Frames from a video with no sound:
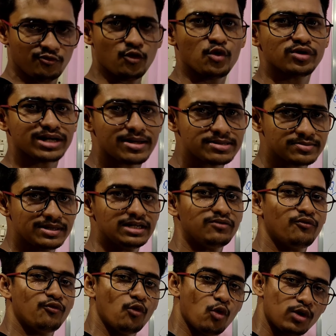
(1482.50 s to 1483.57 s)
4 times meant
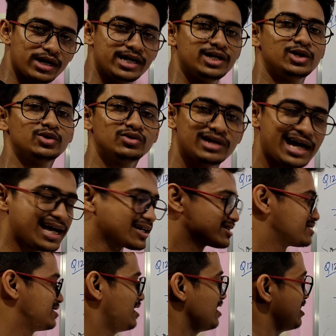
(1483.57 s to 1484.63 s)
4 into x.